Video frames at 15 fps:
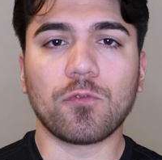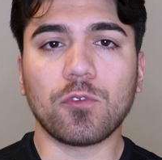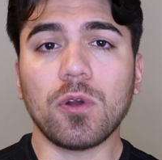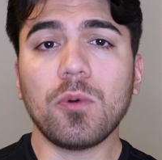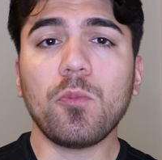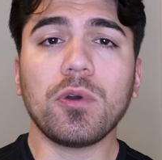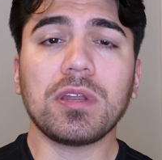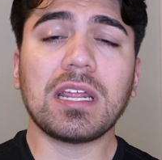
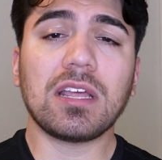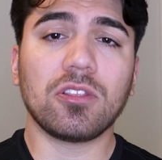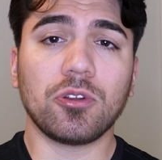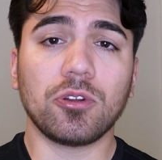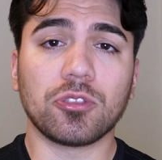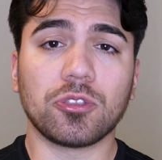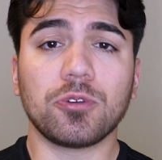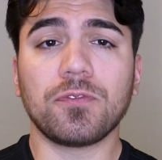From what I
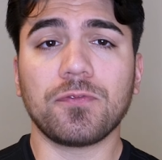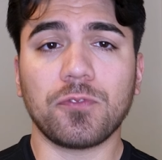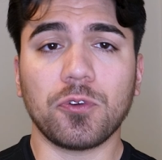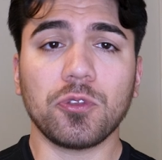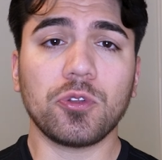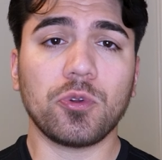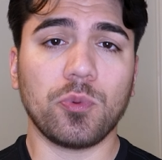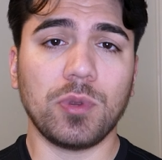learned through
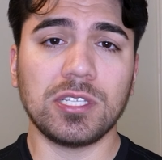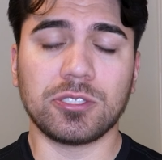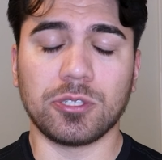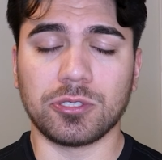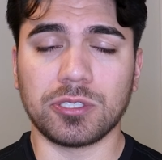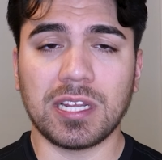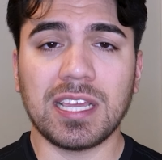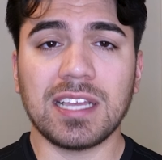further research,